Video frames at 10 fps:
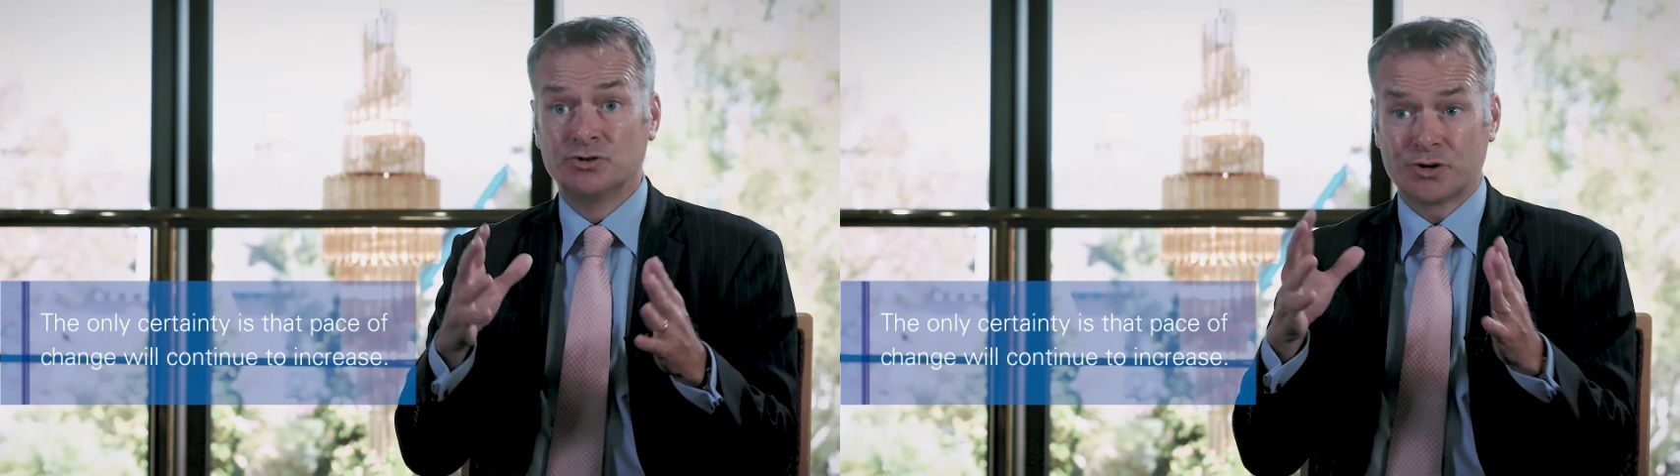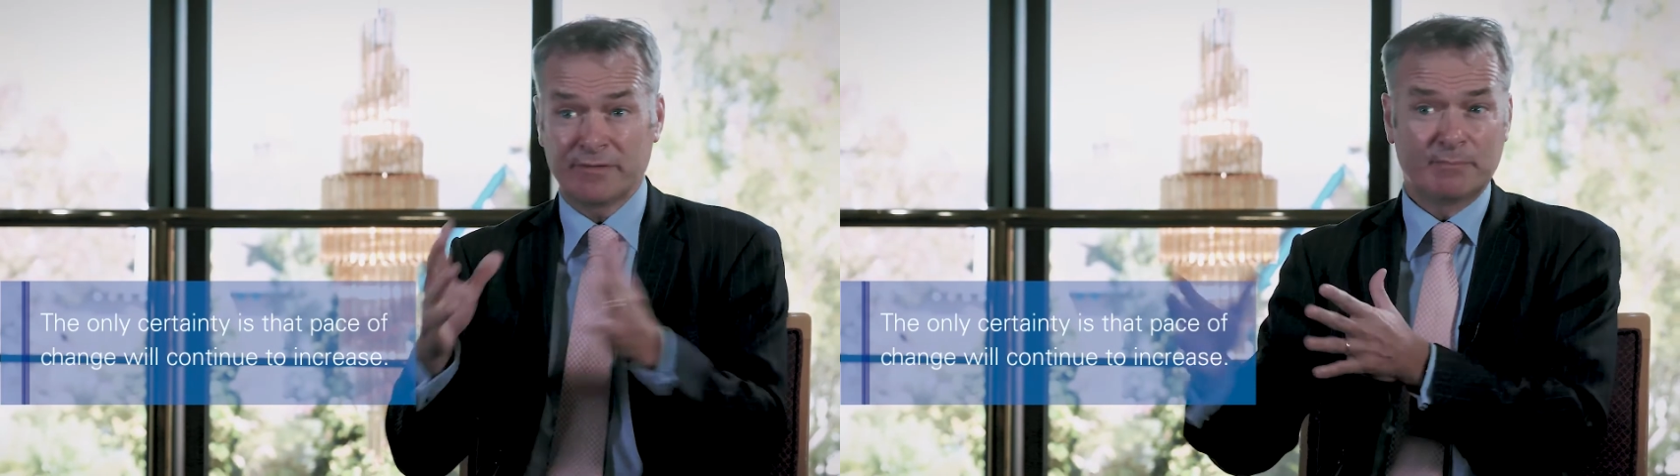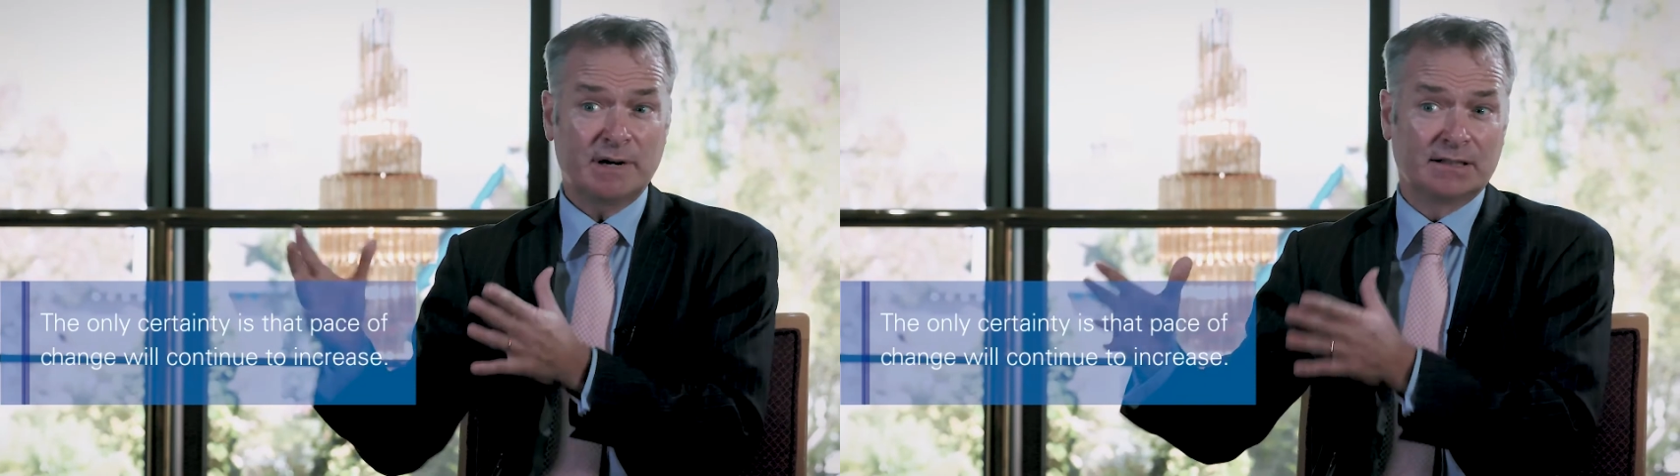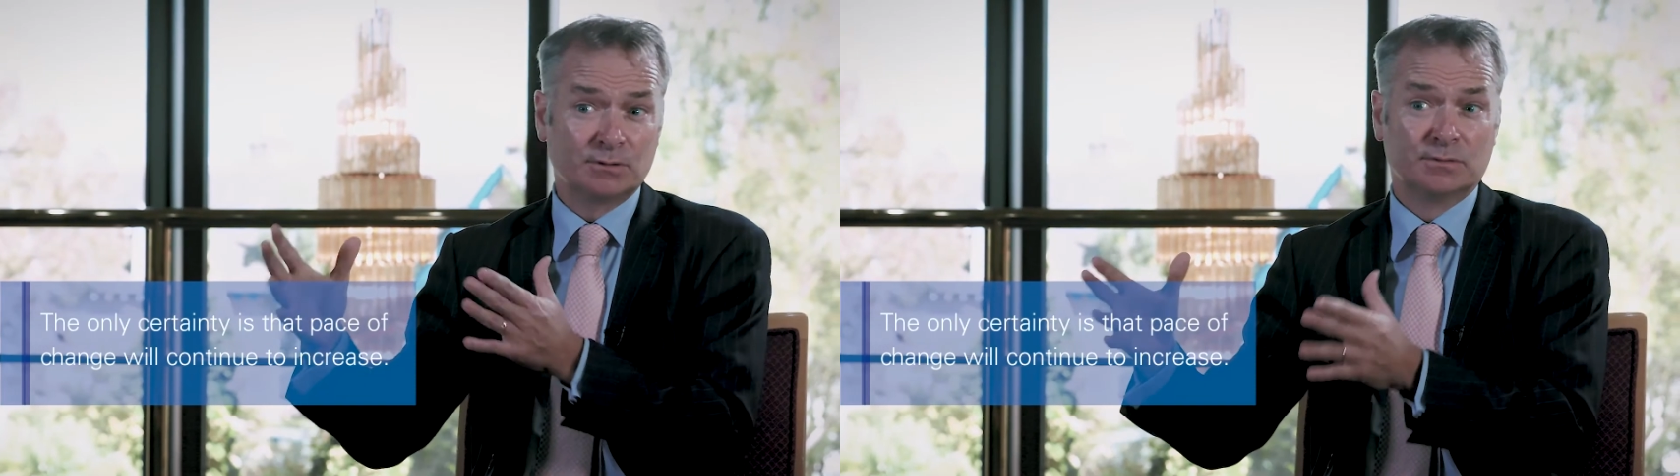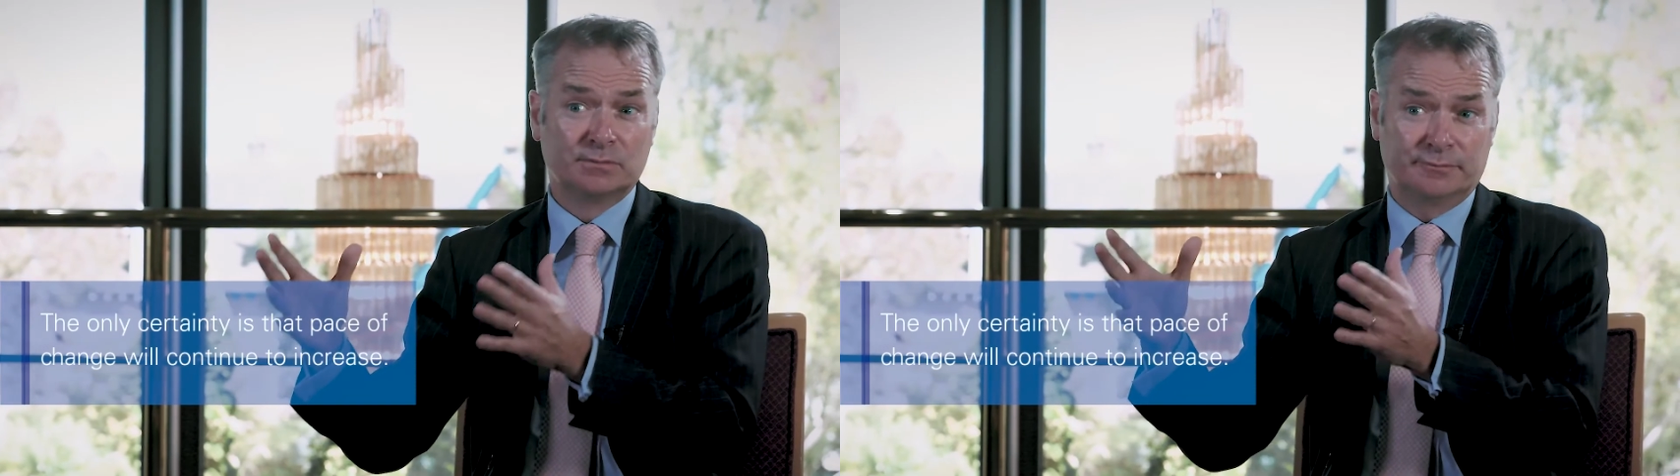Driven by
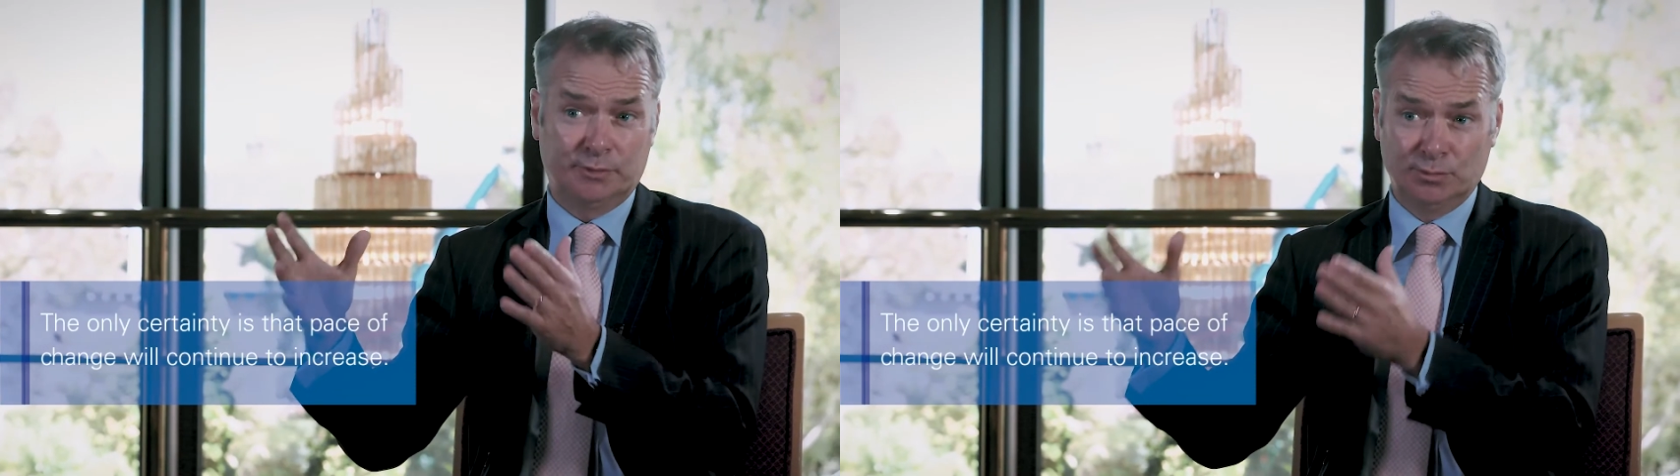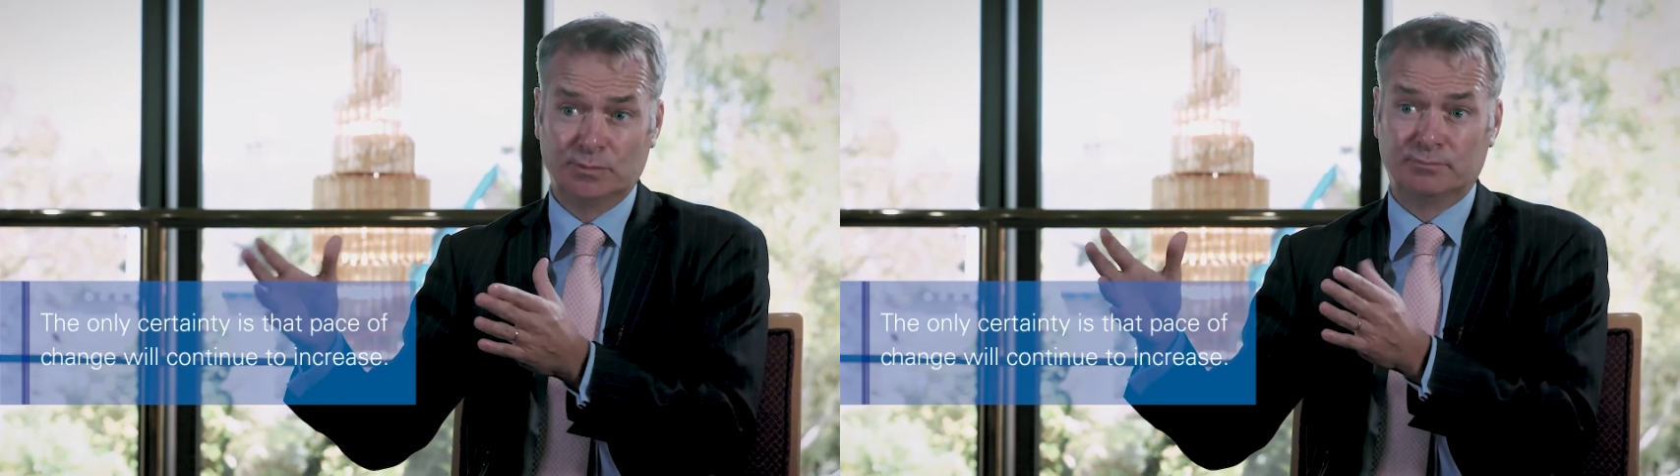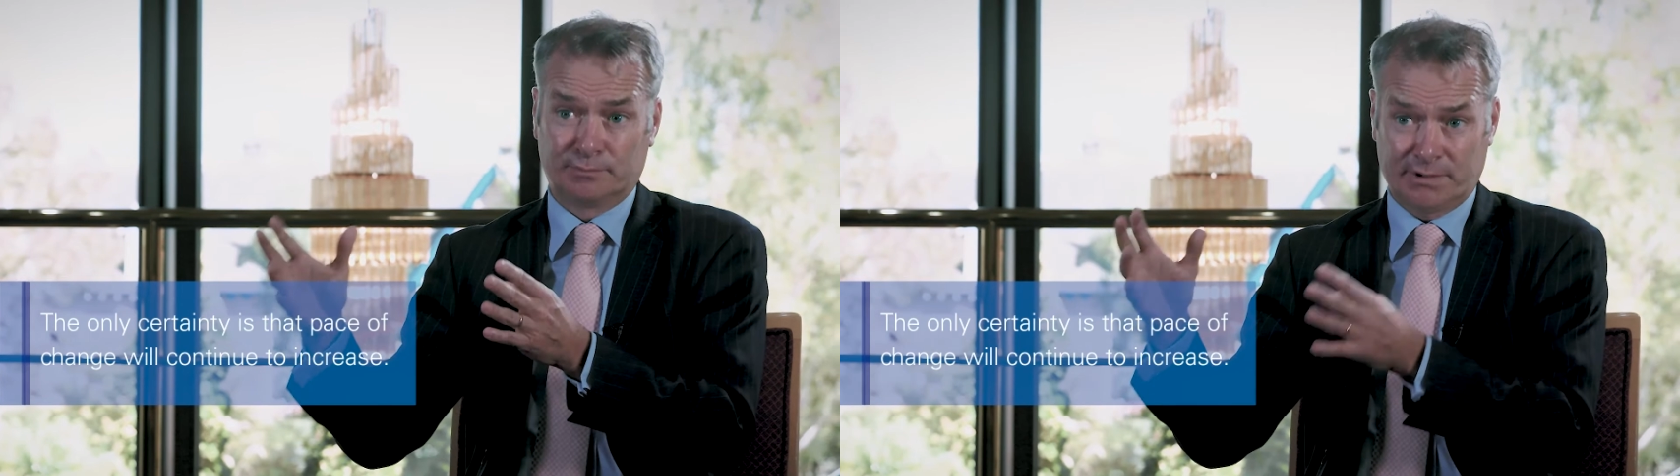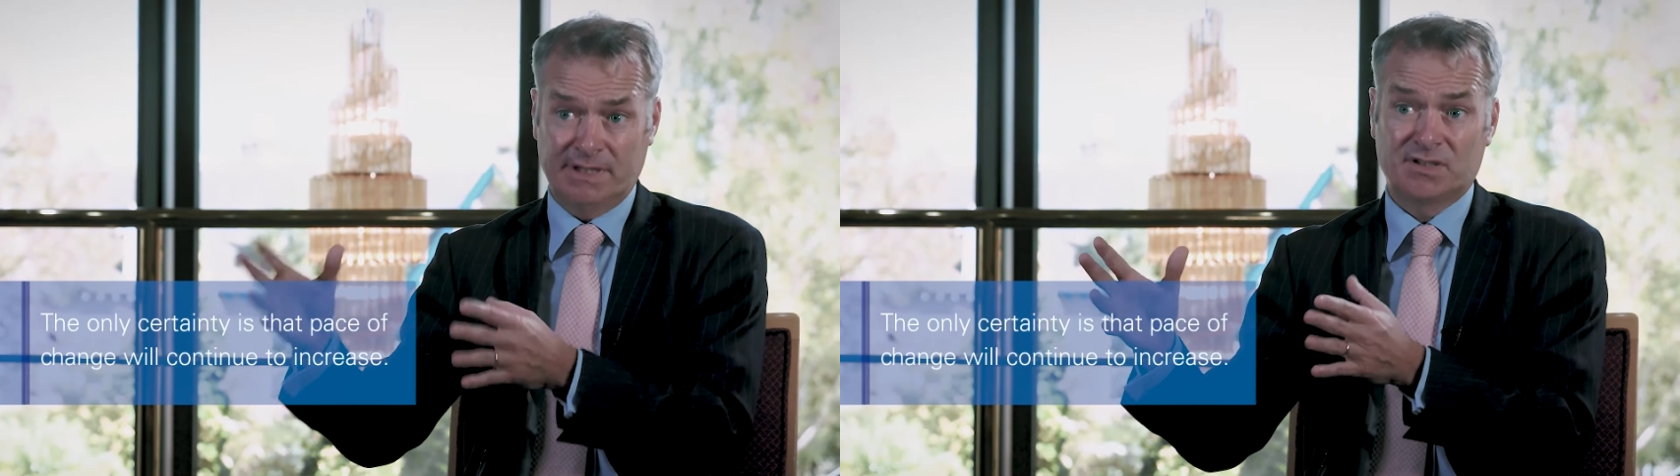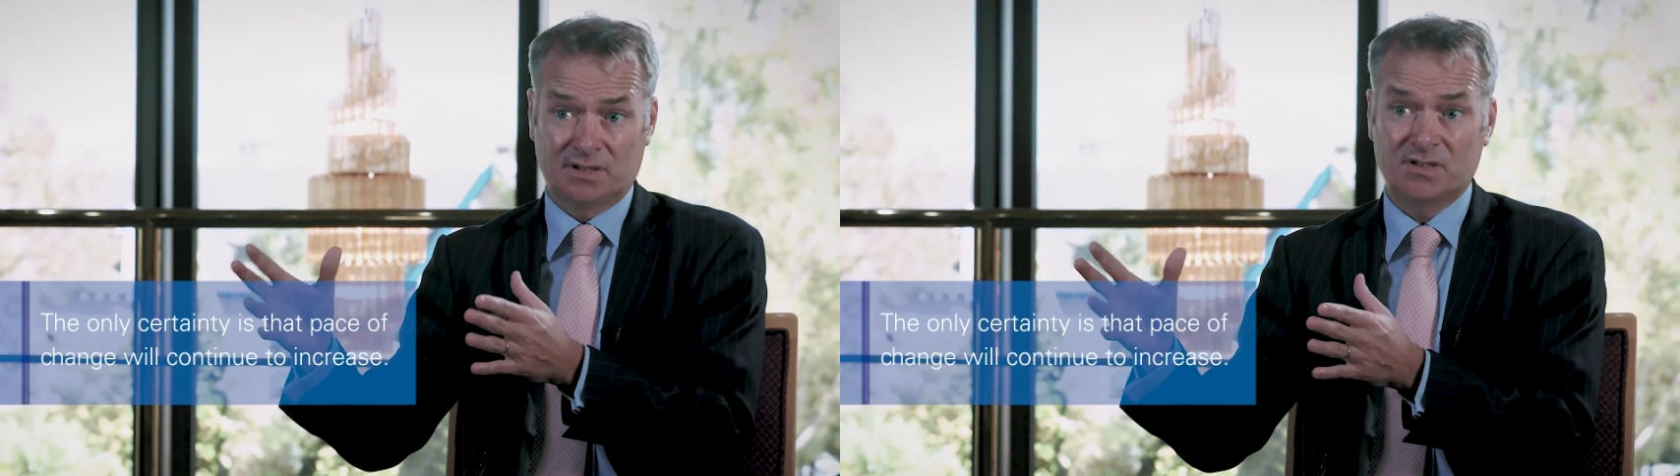low fuel
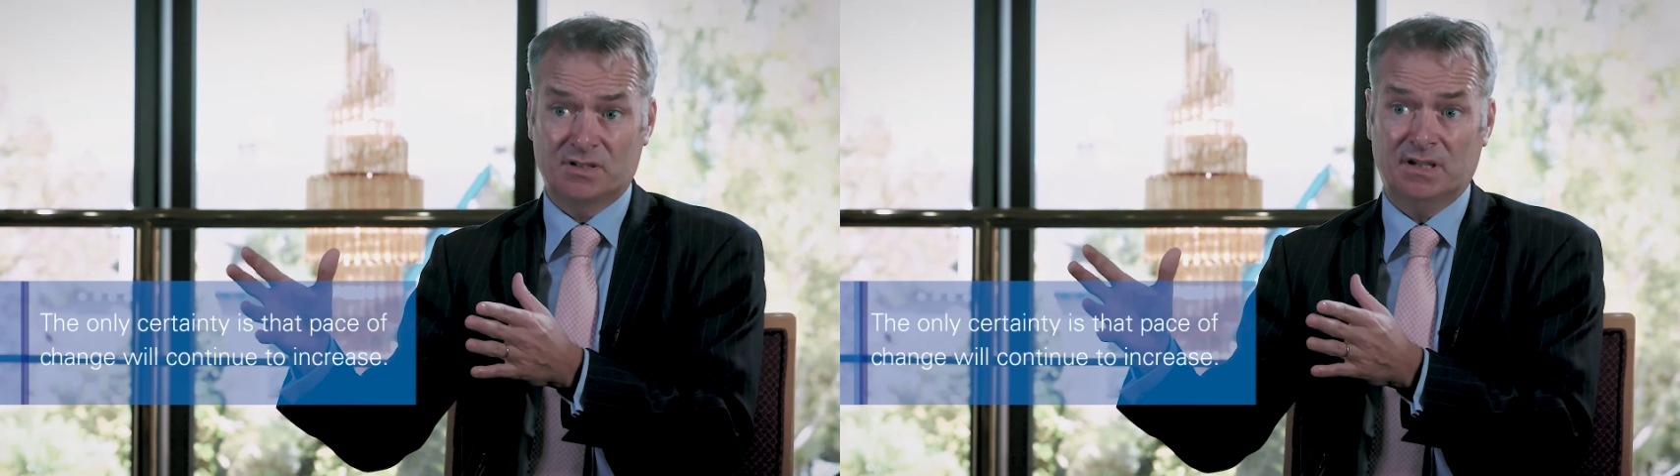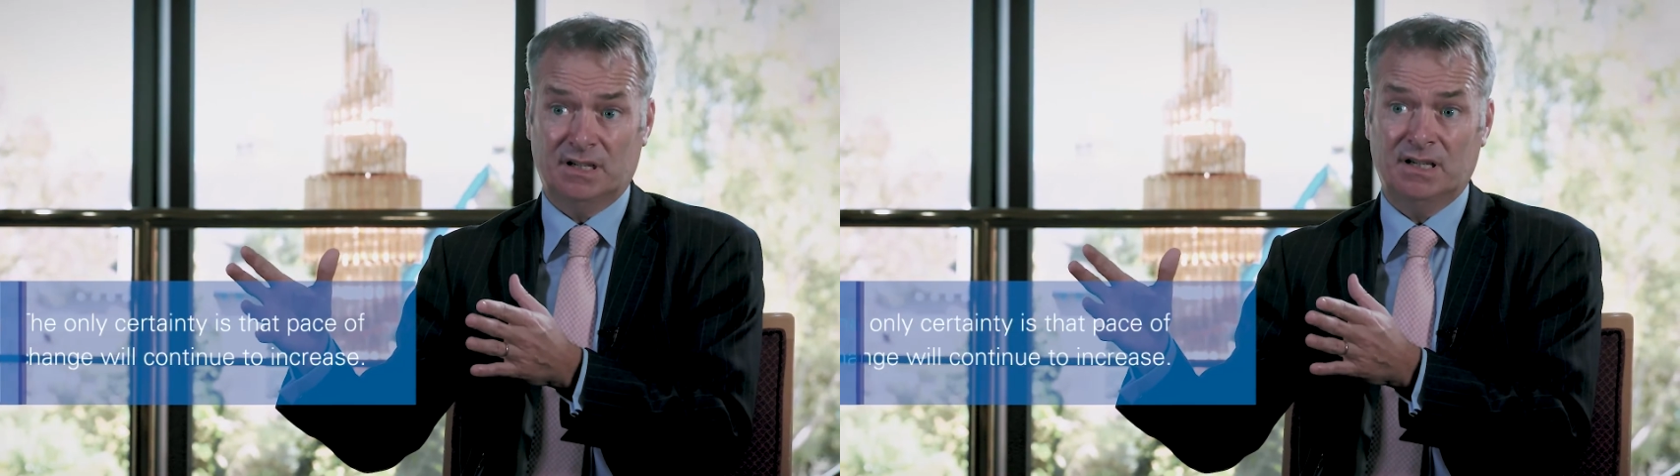prices,